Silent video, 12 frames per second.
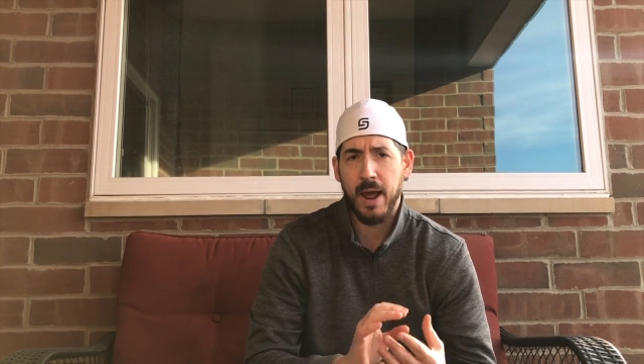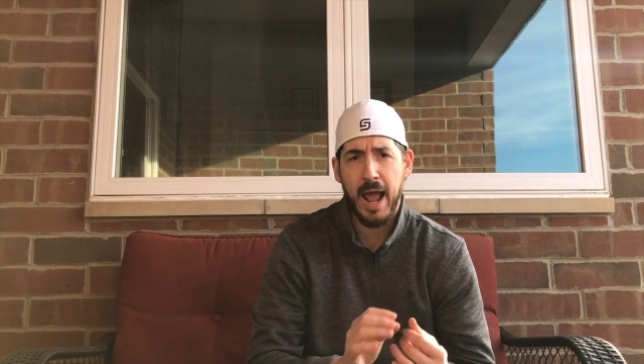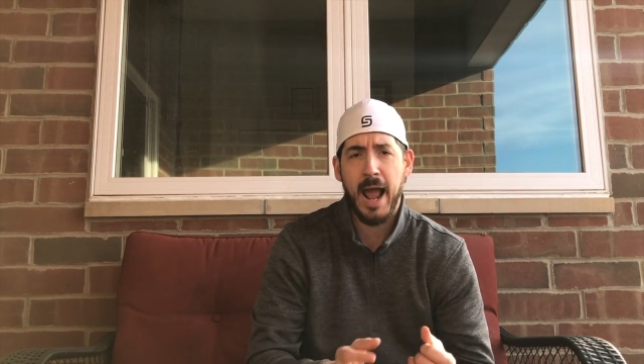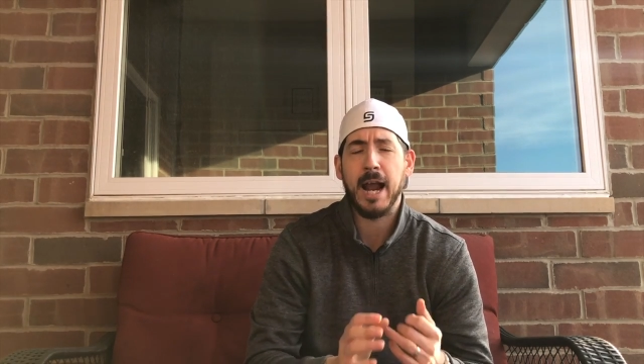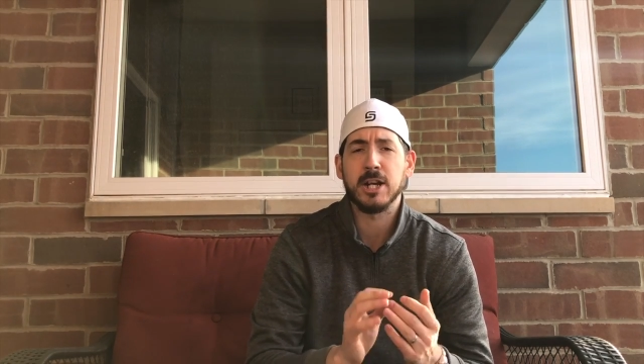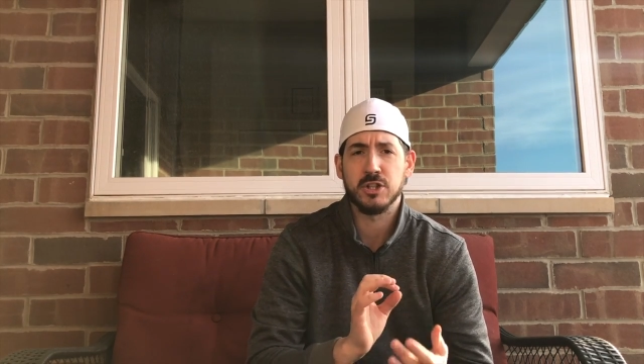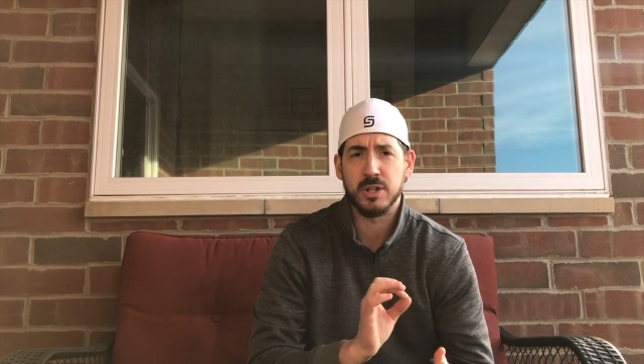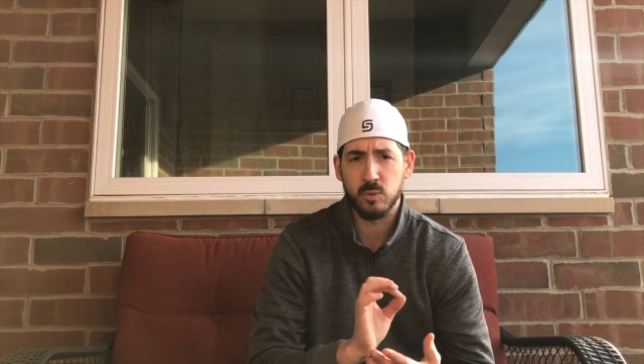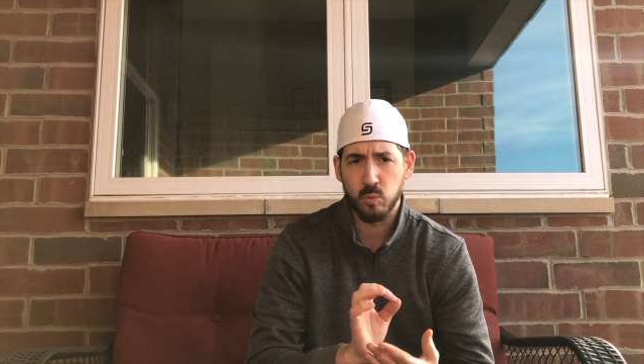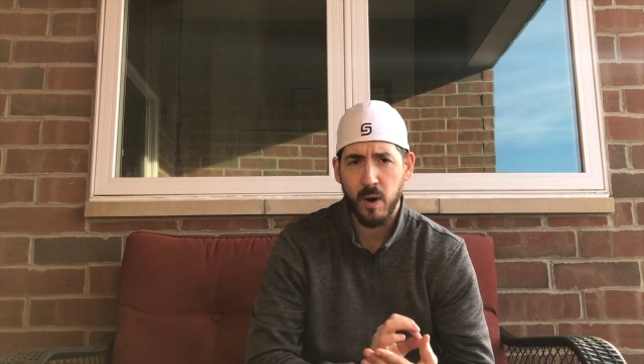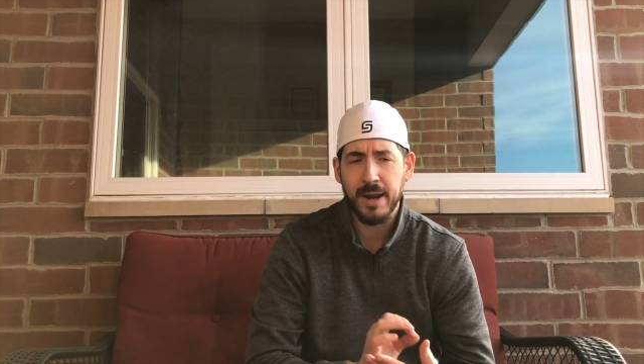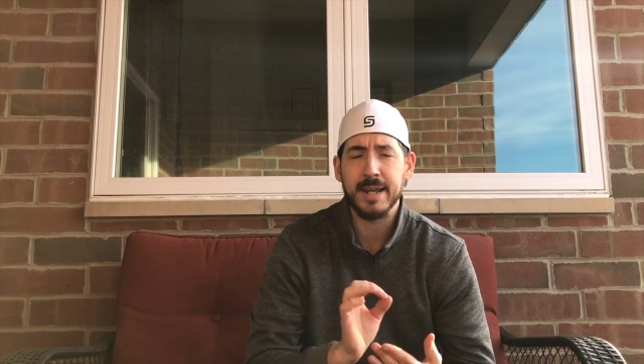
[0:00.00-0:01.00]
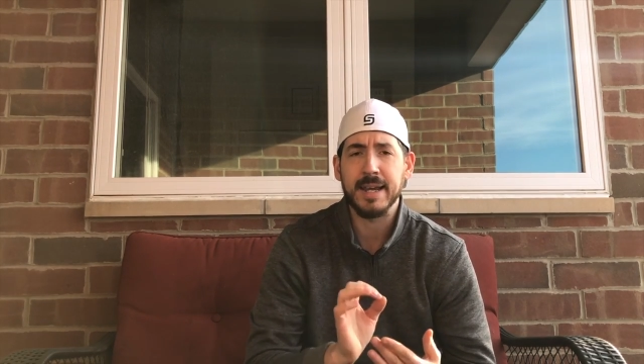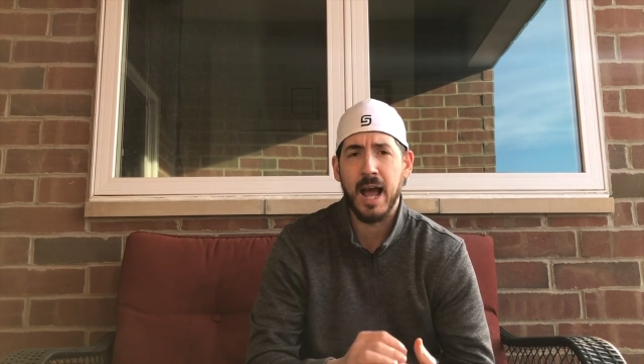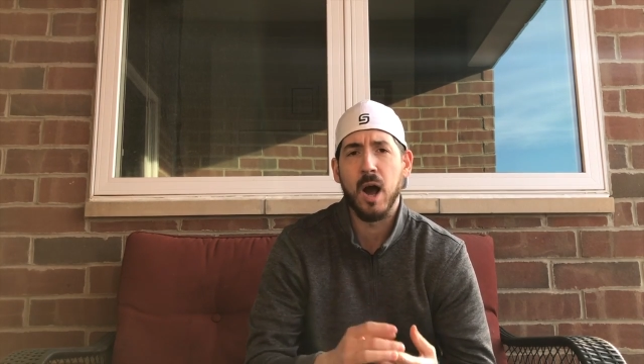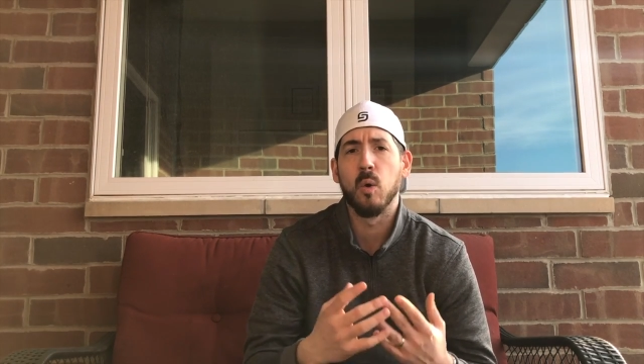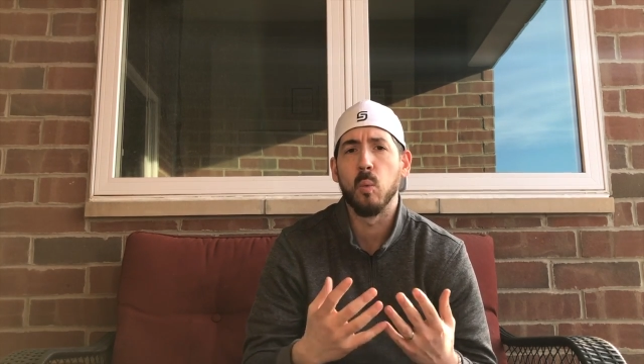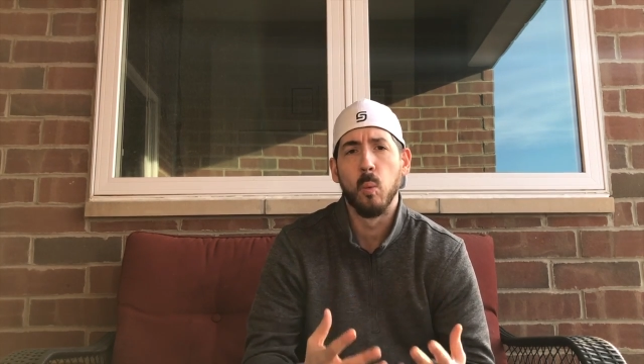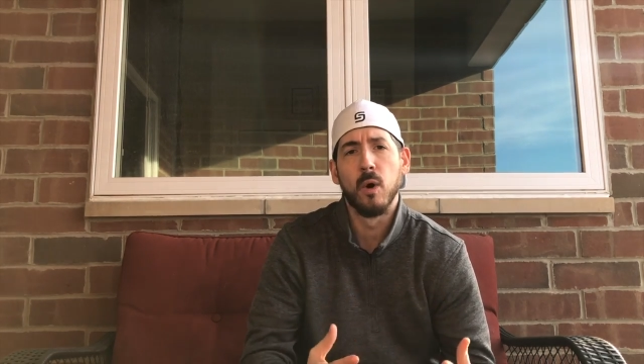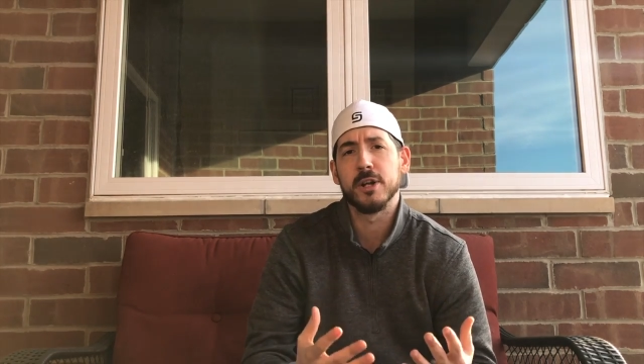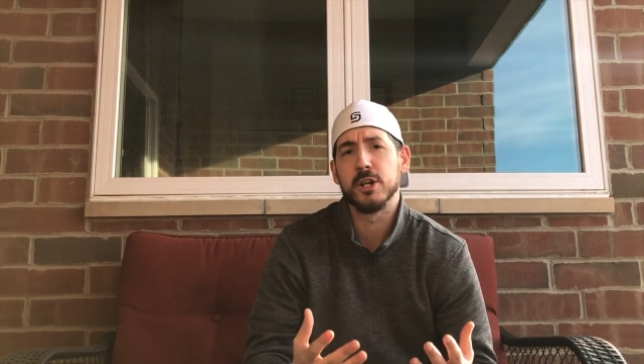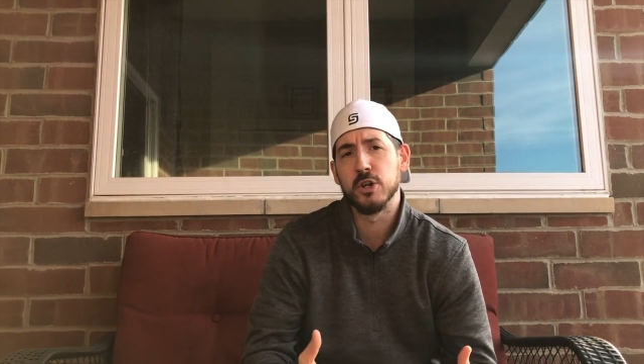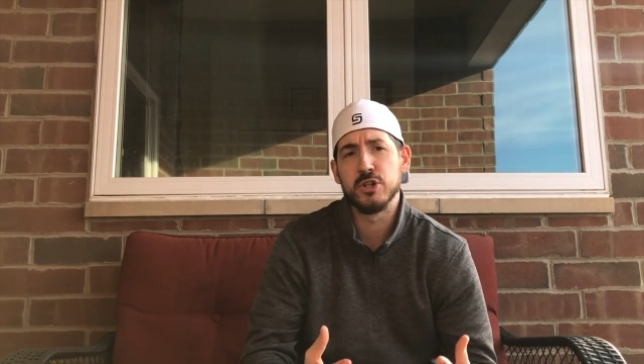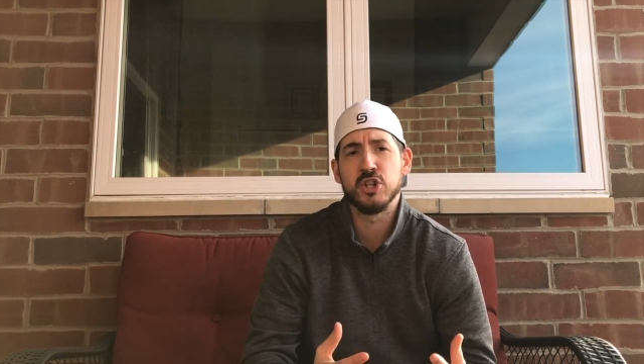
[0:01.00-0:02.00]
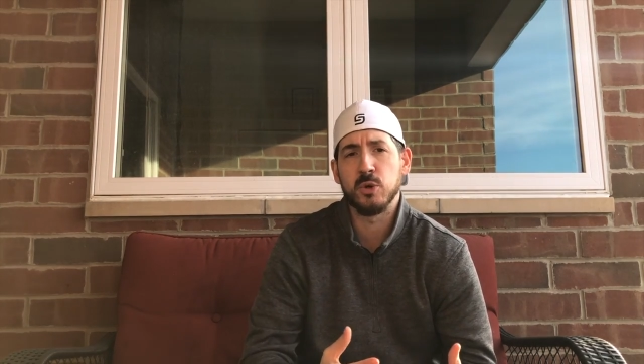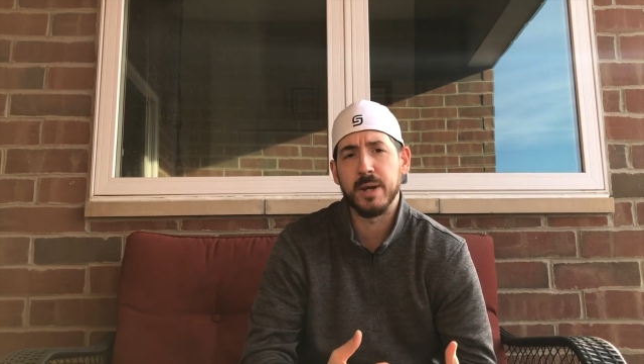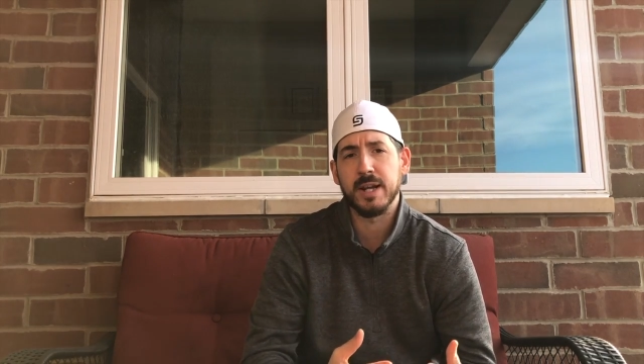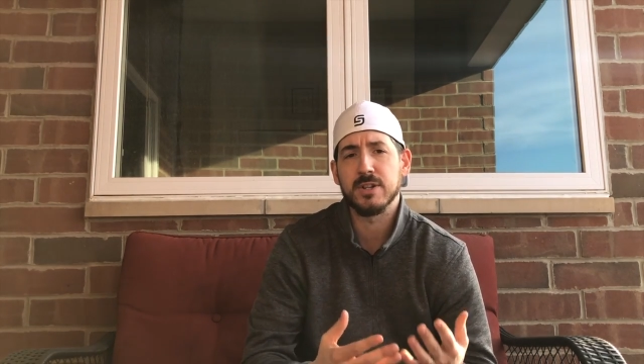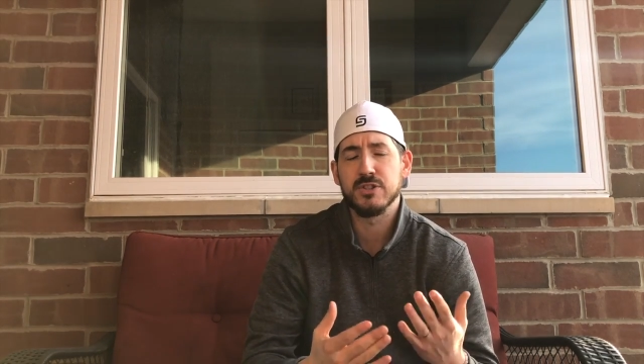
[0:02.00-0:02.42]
actually writing out what you're doing.